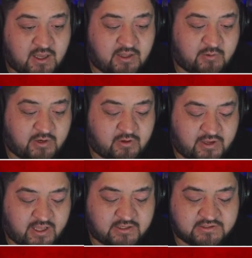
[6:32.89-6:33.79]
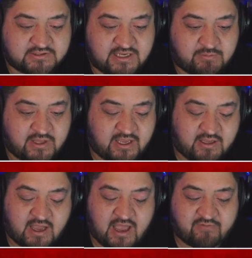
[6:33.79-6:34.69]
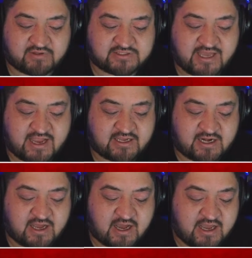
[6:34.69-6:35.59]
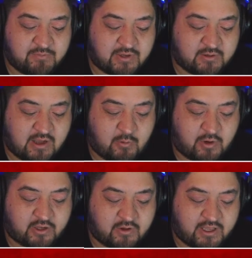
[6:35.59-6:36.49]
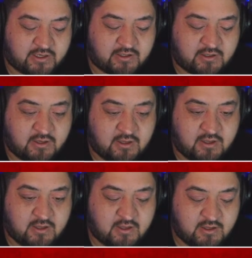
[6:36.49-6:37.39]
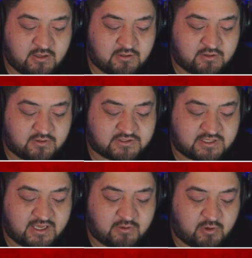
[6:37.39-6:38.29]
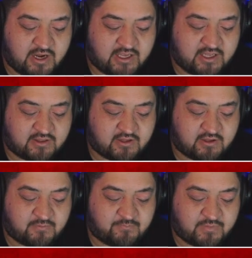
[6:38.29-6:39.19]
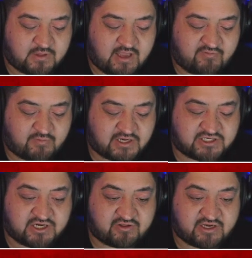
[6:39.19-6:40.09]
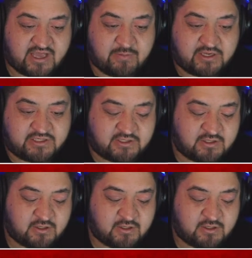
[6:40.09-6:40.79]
And then we go ahead and same thing. I have this attack kind of high, but I want to go ahead and do this again where I can get everybody share the damage.